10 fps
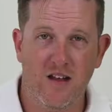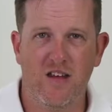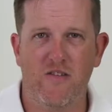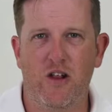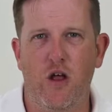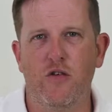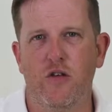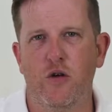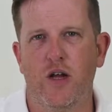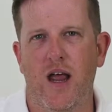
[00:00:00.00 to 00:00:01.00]
Let's have a closer
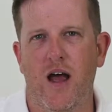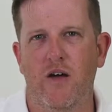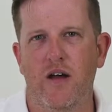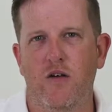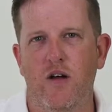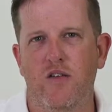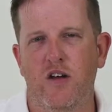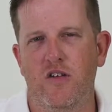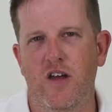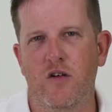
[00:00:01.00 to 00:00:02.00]
look at how
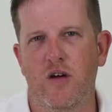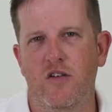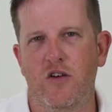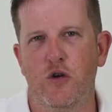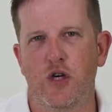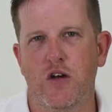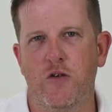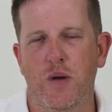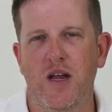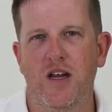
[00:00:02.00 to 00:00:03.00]
increasing and decreasing your shutter
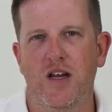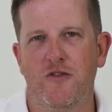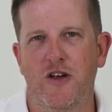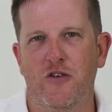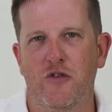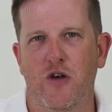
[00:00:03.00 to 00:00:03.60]
speed can affect your